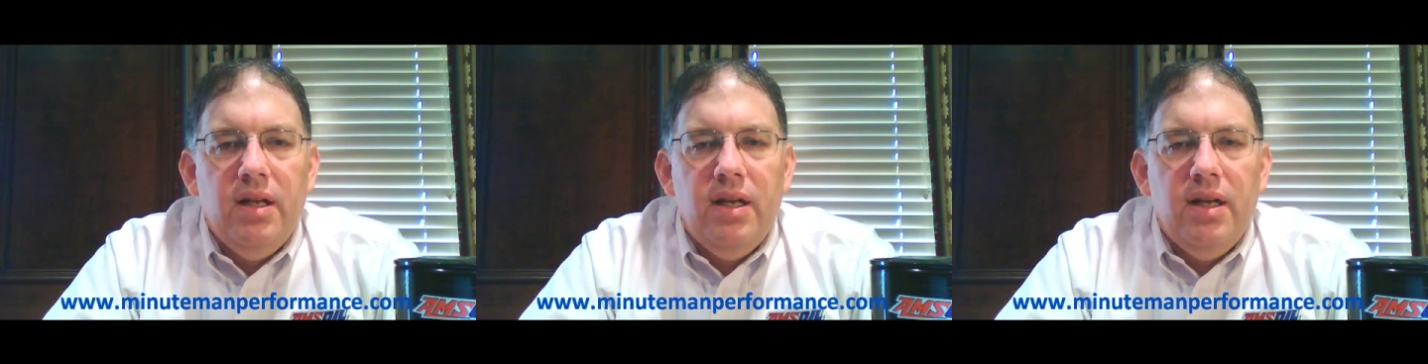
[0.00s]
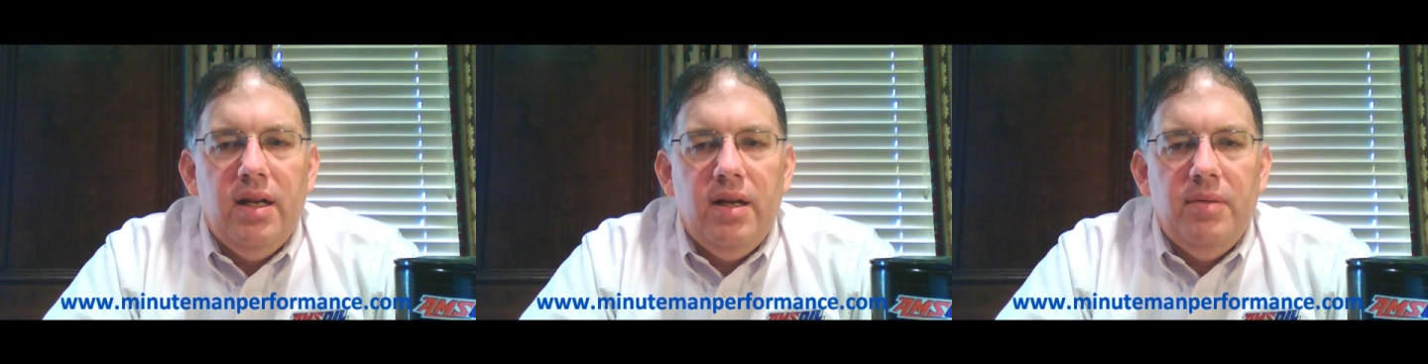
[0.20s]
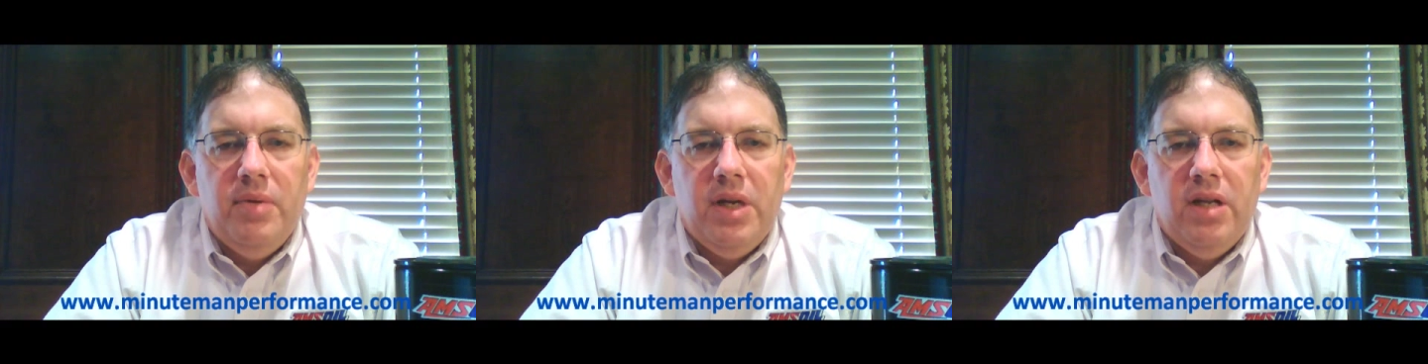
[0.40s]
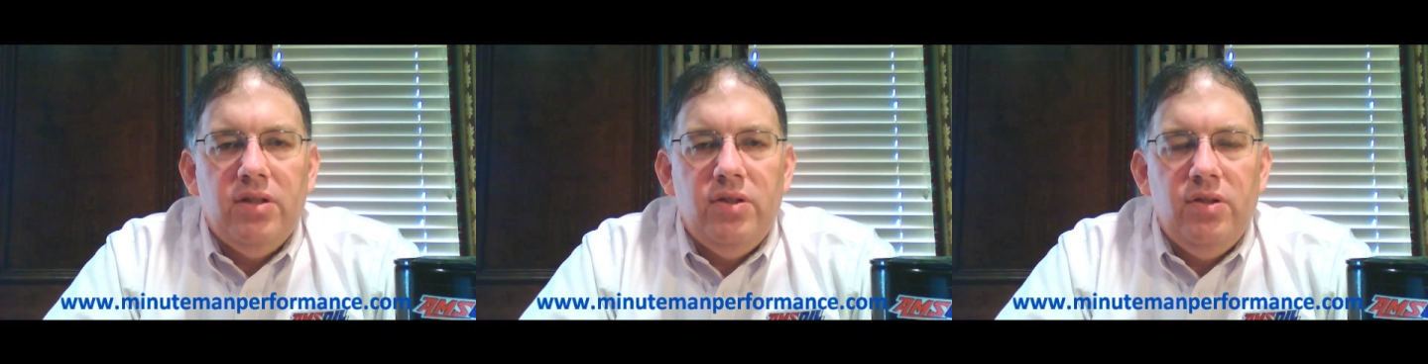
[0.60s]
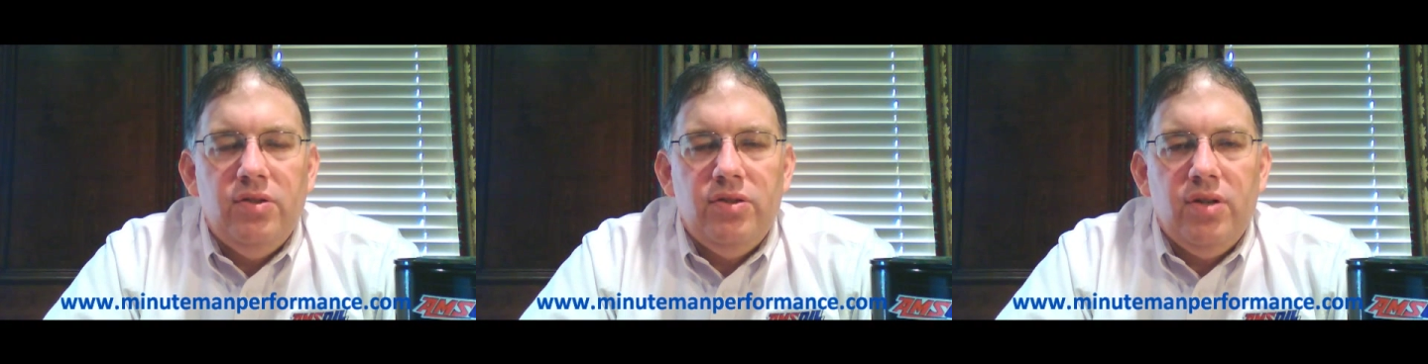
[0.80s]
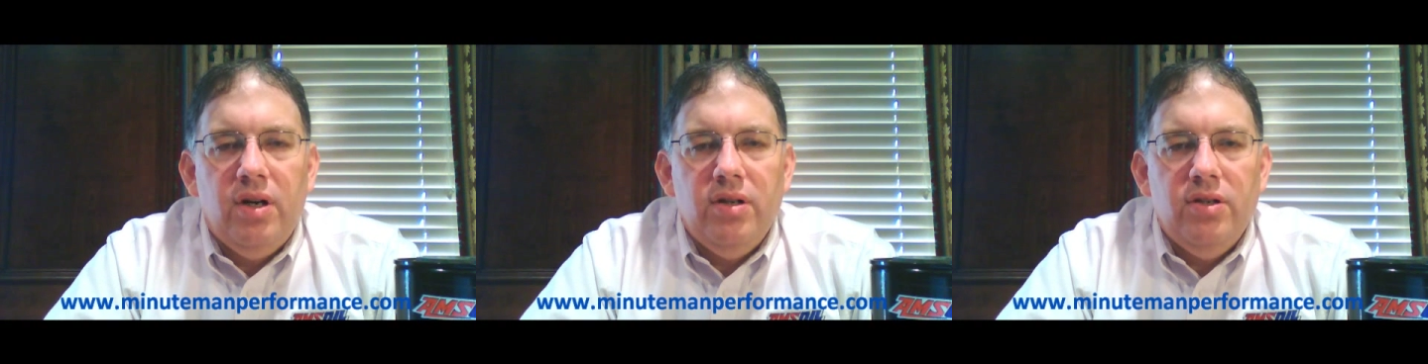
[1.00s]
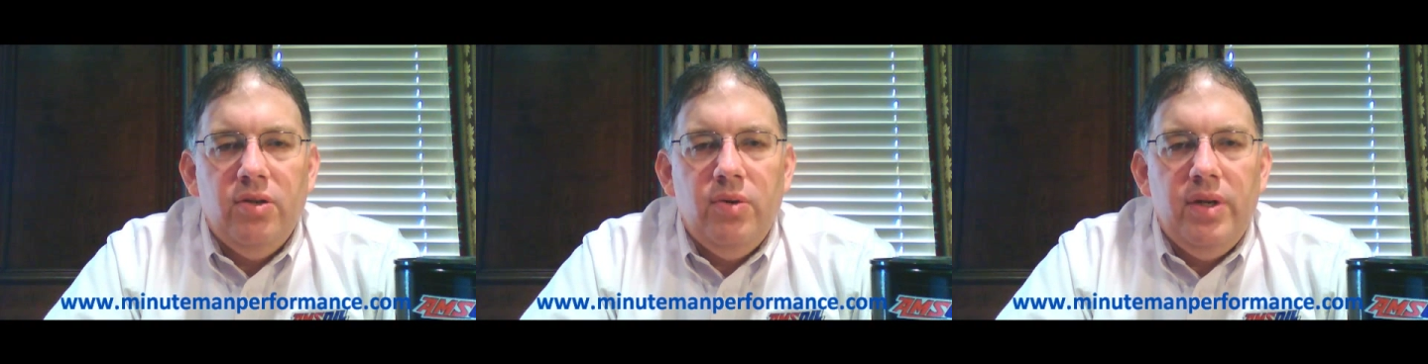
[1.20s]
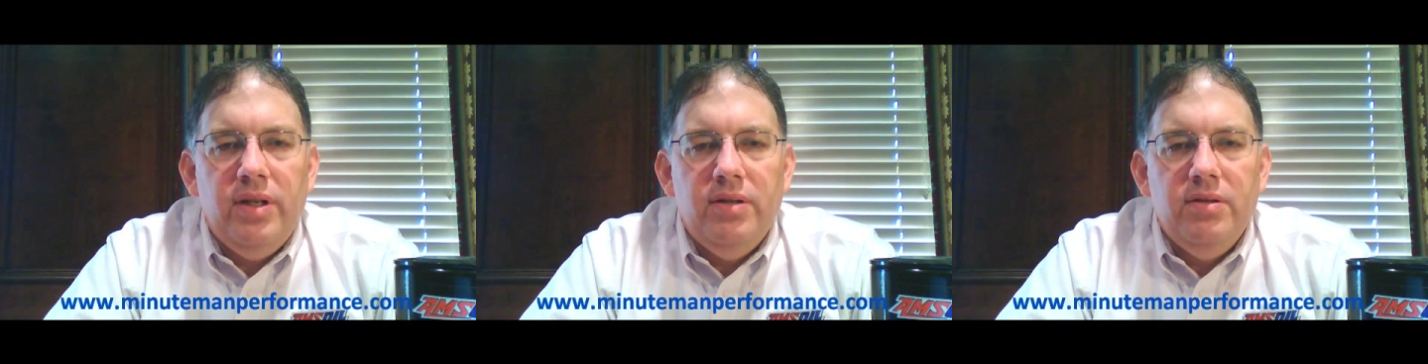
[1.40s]
uh, because you start
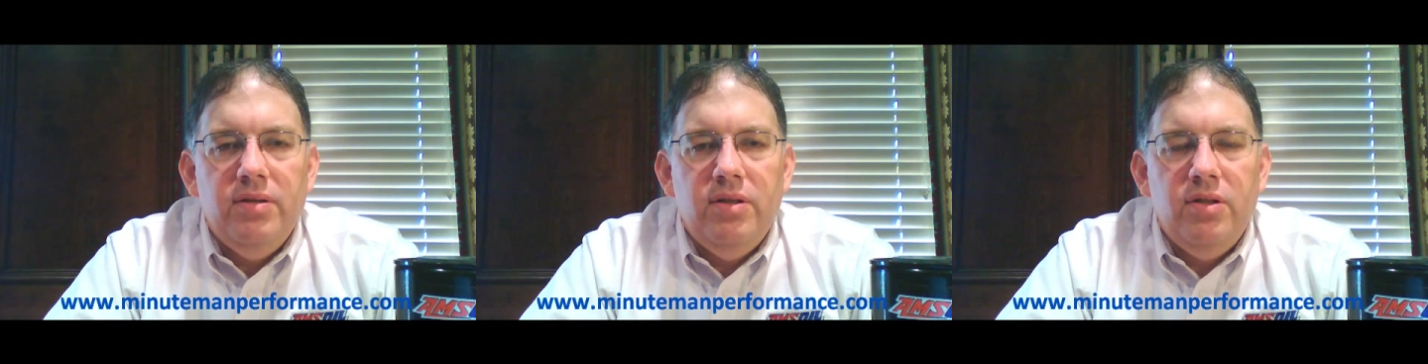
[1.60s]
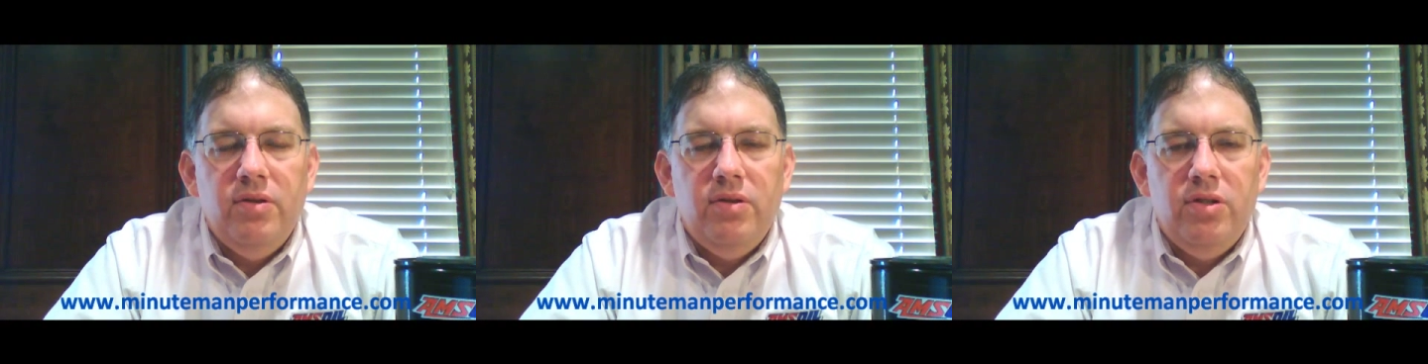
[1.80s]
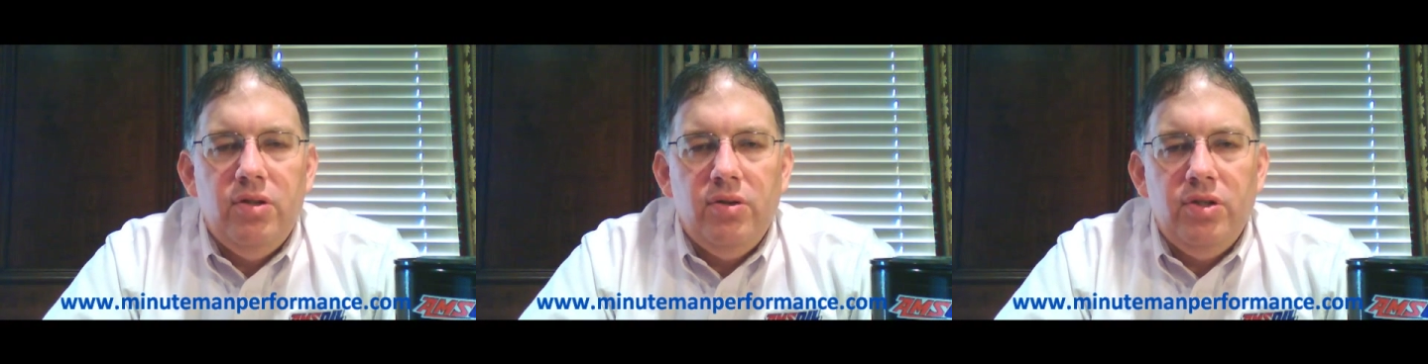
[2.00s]
doing you,